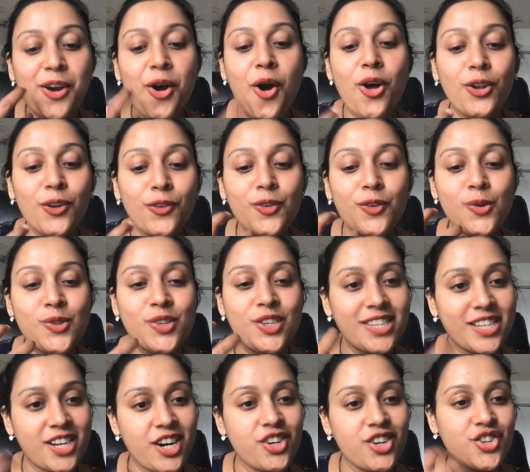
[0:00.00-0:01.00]
Like, all of
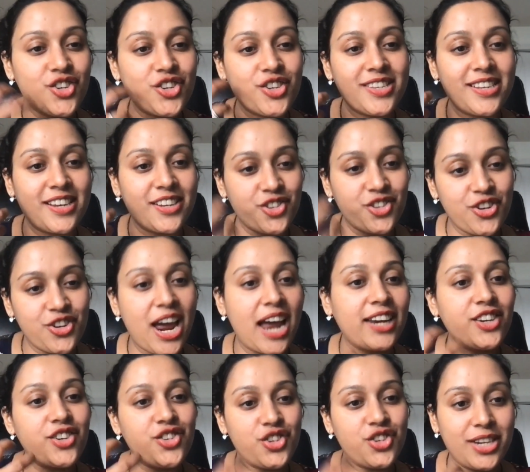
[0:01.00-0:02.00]
those discussions, that
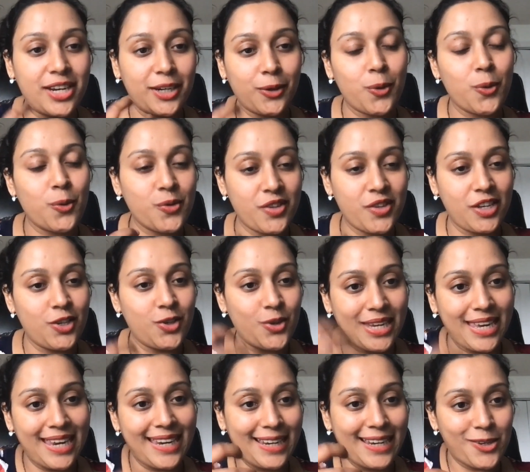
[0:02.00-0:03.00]
strategy that goes
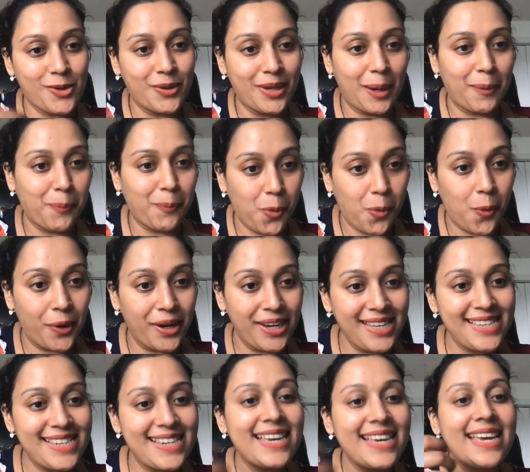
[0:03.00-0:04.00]
into getting to that
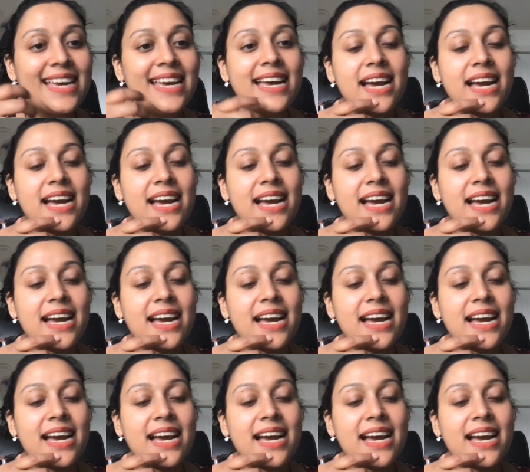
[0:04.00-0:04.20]
point,